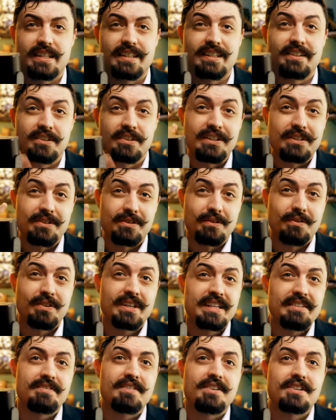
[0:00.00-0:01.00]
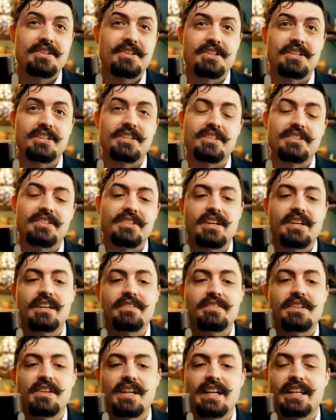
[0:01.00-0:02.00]
There's three versions of
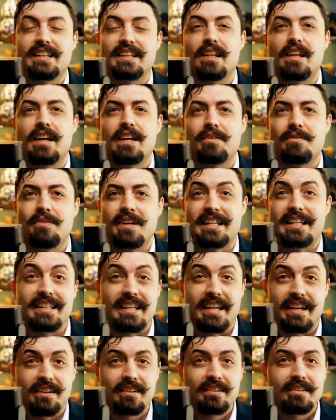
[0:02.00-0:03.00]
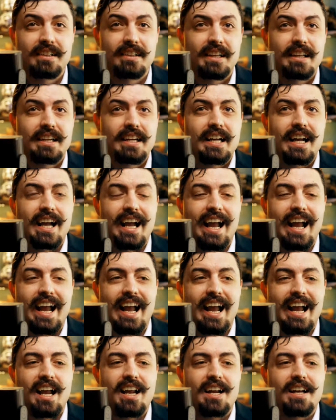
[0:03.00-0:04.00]
your headline right there.
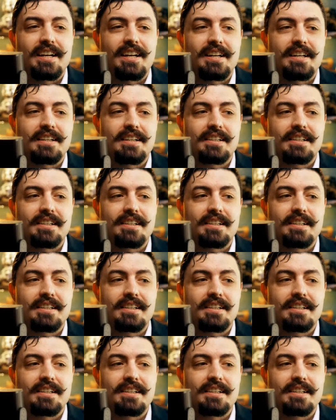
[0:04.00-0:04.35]
And